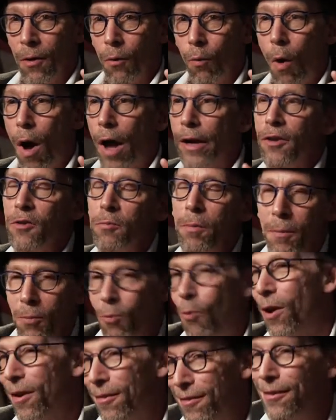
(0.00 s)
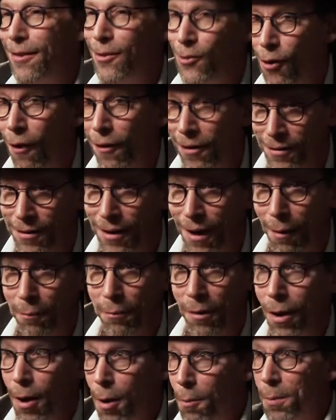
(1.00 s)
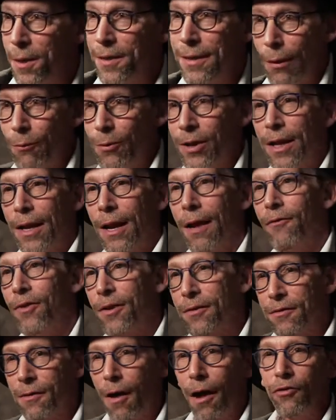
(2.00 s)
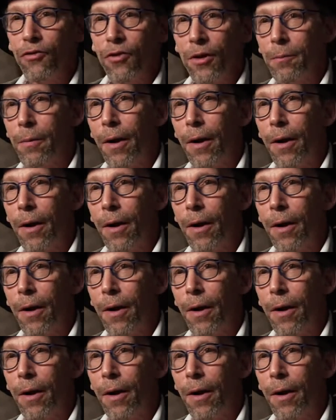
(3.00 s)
Why? Because people want to see Johnny Depp. But then we can have a discussion